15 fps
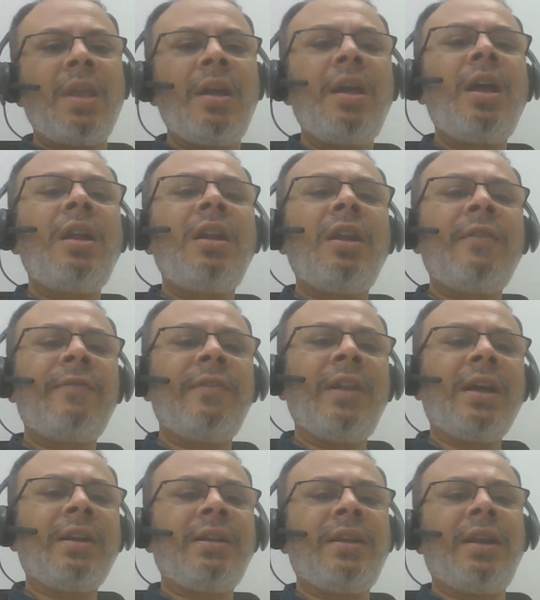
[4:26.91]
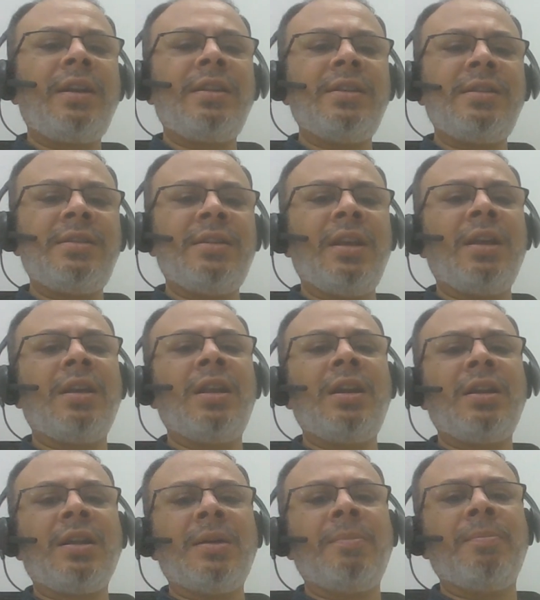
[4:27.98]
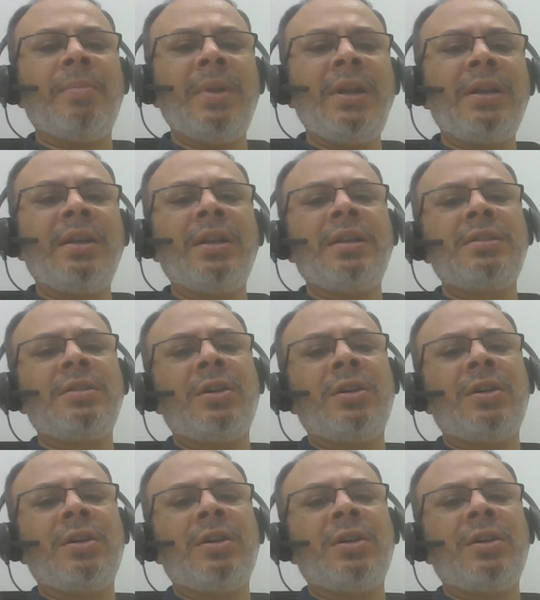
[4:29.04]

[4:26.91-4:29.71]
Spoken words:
and reflected the sacred completeness